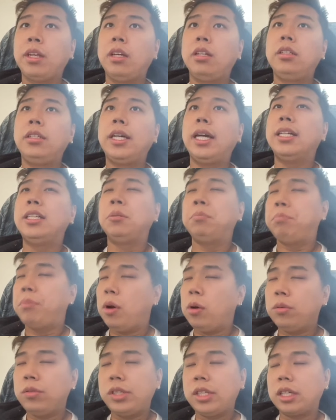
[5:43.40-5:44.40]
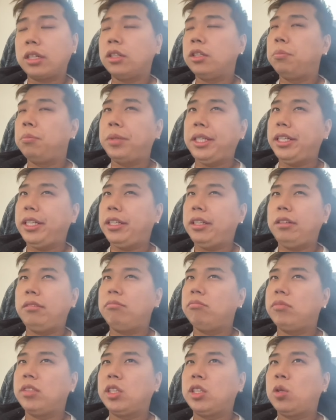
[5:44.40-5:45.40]
Yeah, the bolts are going to be
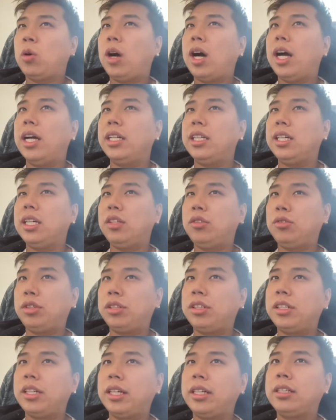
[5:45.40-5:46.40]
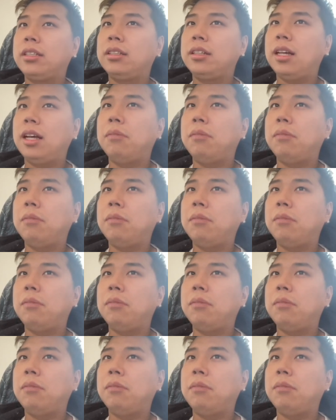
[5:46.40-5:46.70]
quite interesting.